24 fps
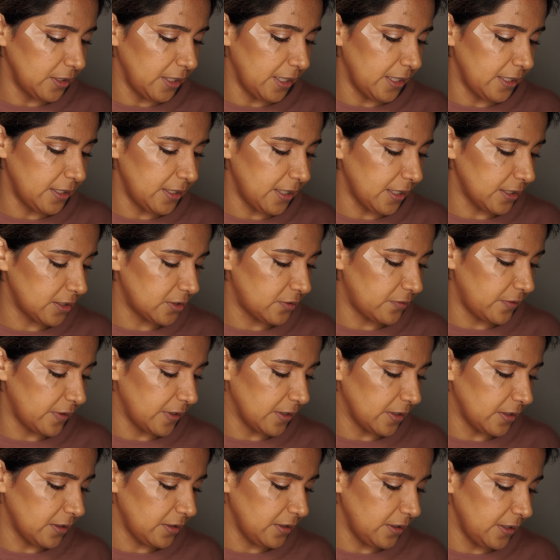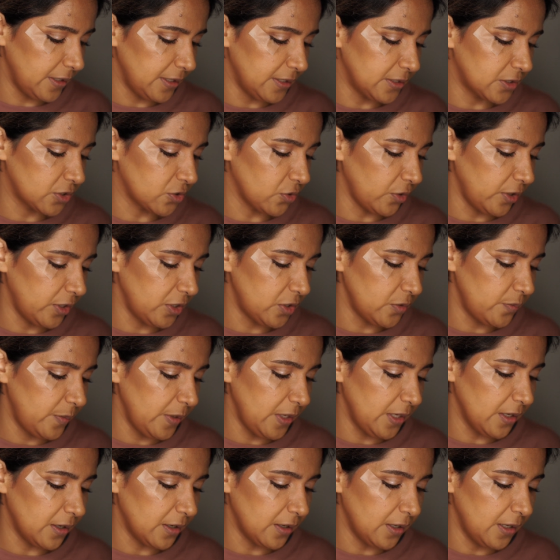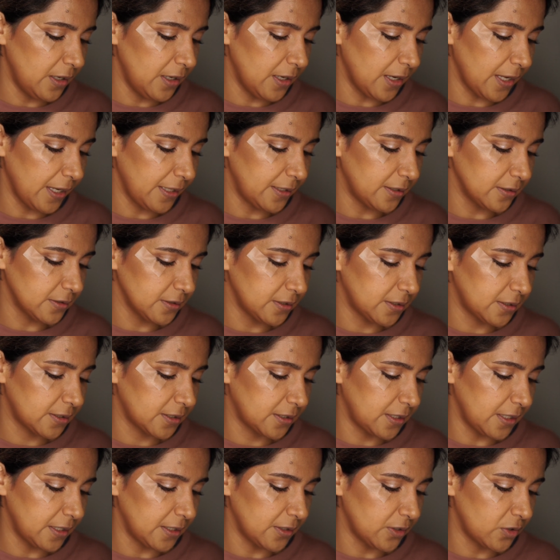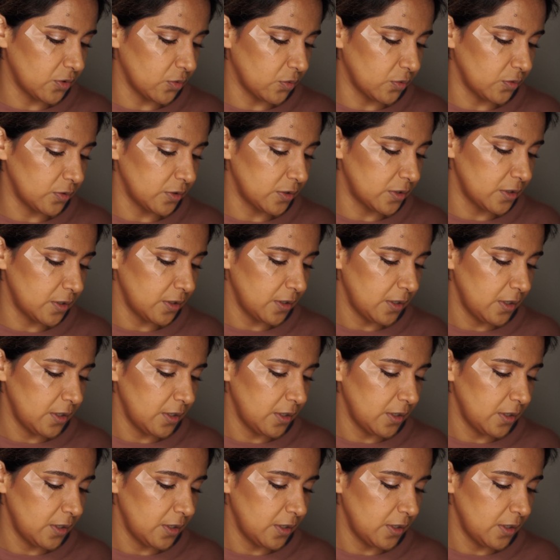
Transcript: the index finger is going to be a lighter skin toned